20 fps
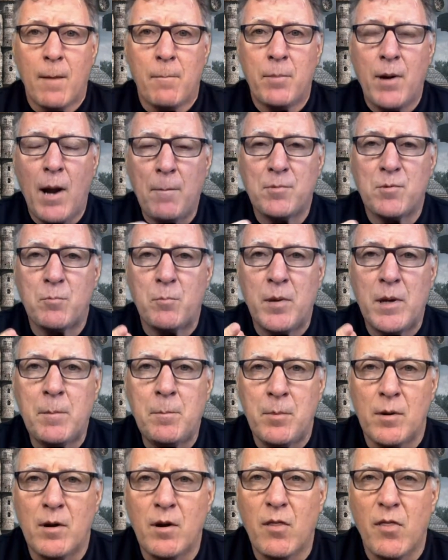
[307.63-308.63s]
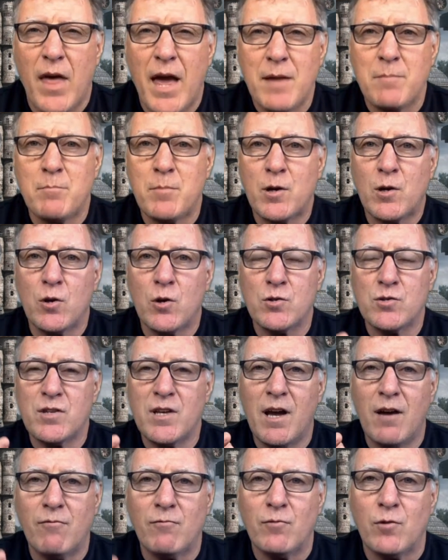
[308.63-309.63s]
perhaps people then, because they
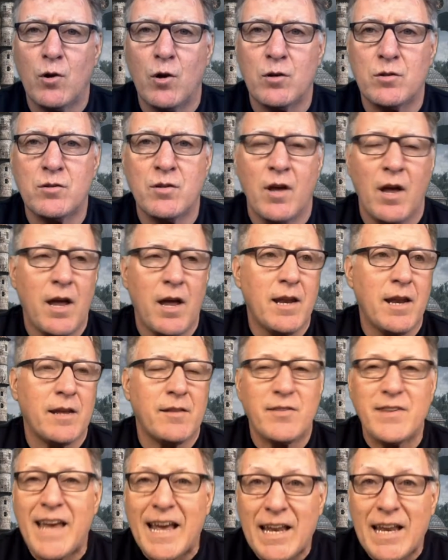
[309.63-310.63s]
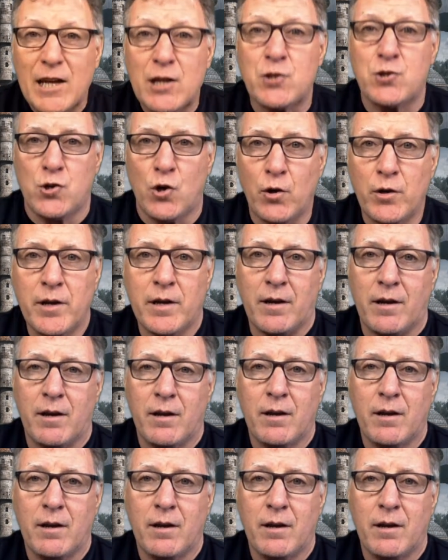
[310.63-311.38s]
haven't got like the electronic